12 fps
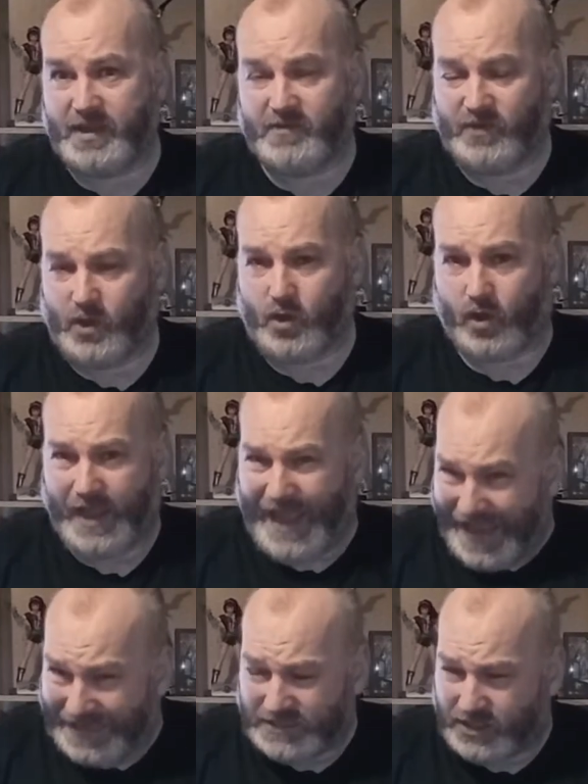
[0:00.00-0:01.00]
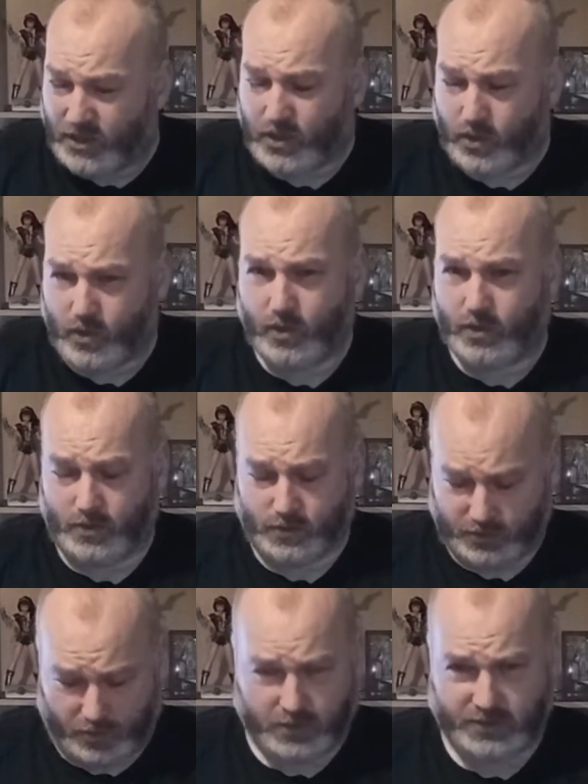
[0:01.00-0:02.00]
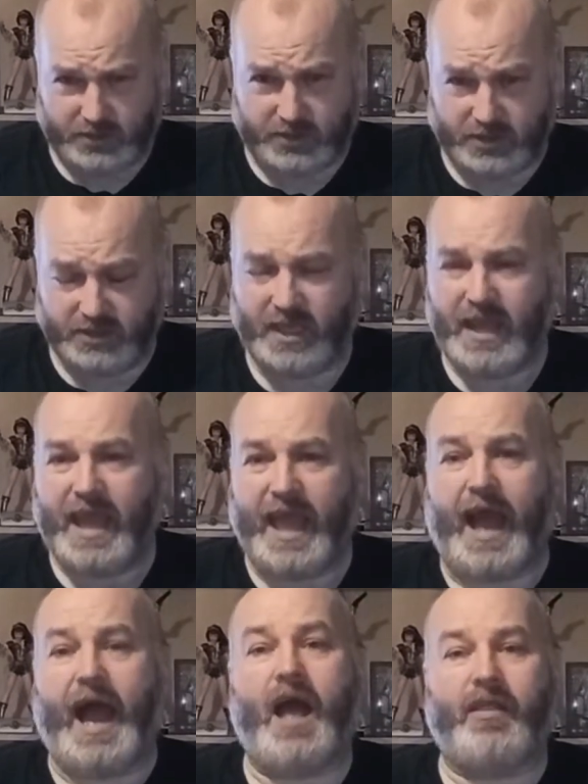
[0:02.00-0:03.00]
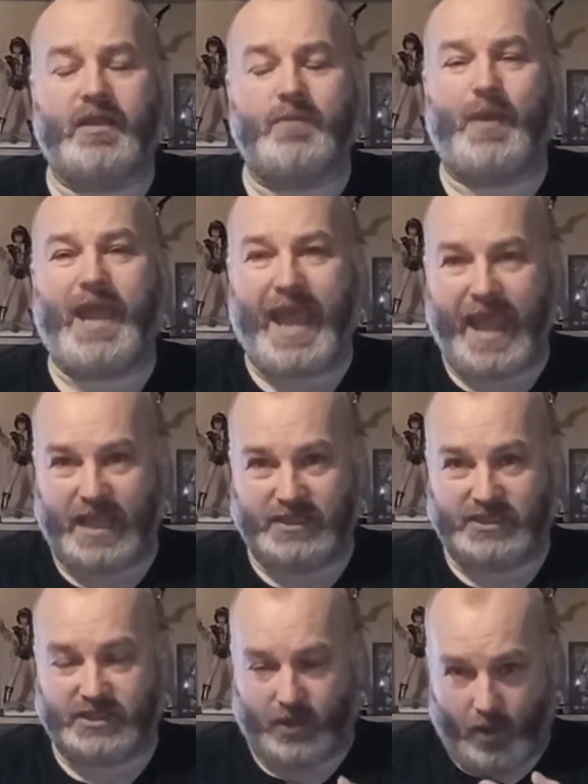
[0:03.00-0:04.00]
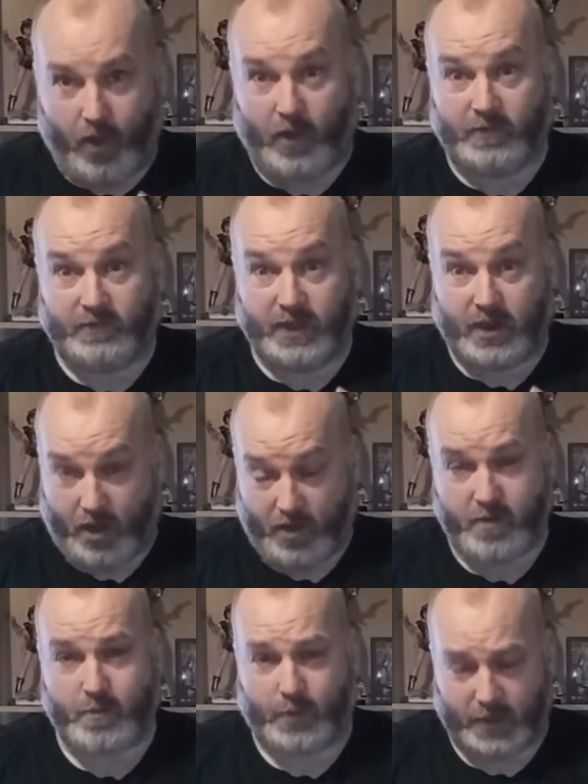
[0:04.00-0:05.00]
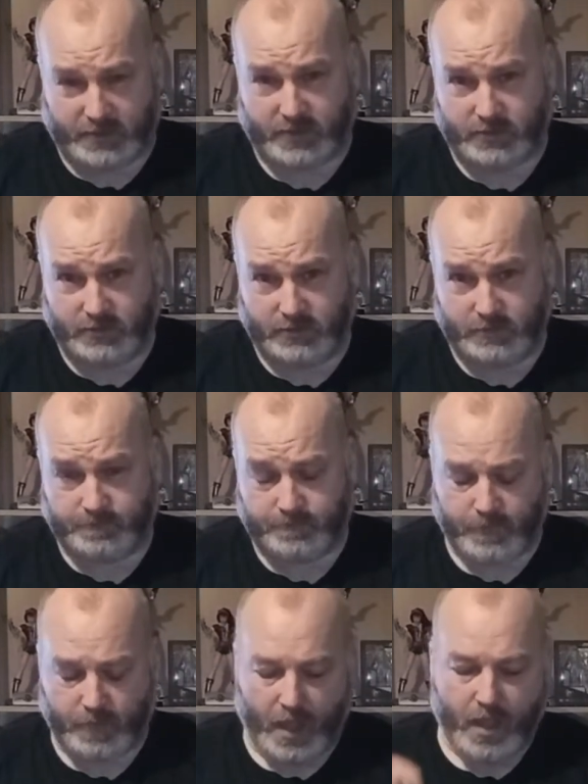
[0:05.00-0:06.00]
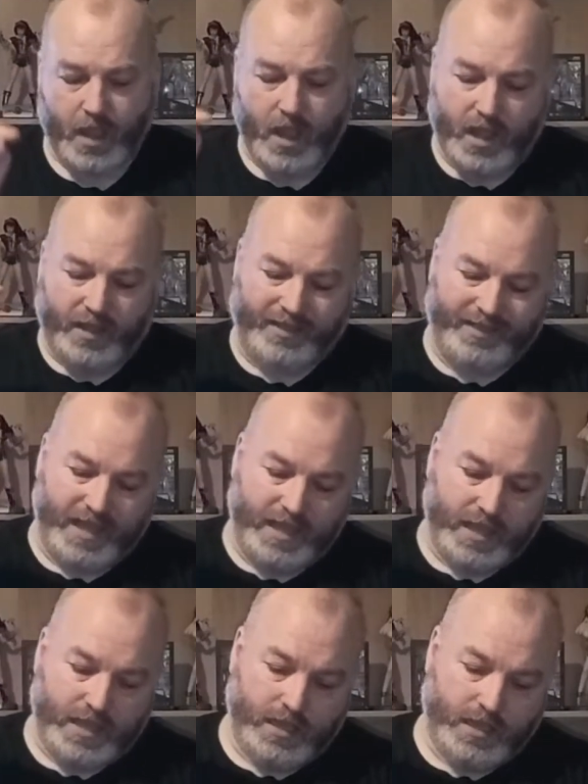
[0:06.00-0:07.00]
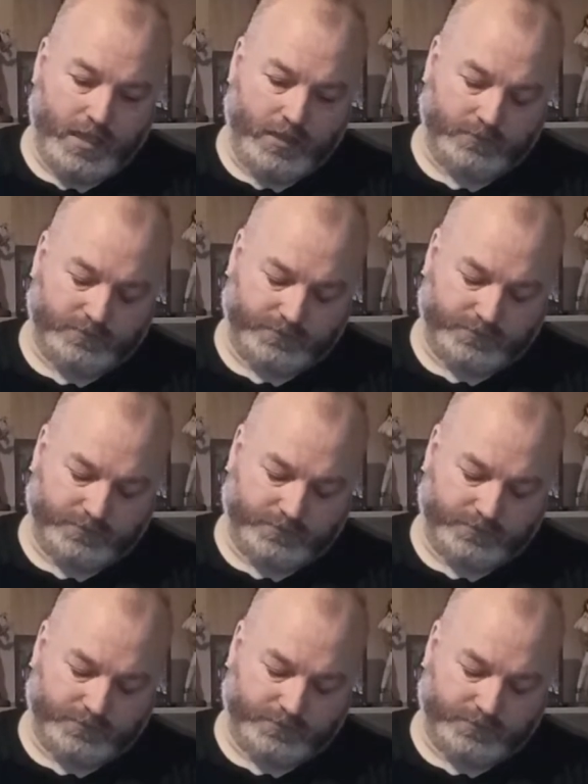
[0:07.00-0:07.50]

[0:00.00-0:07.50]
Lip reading: if not execute, those hostages at the behest of the current president. They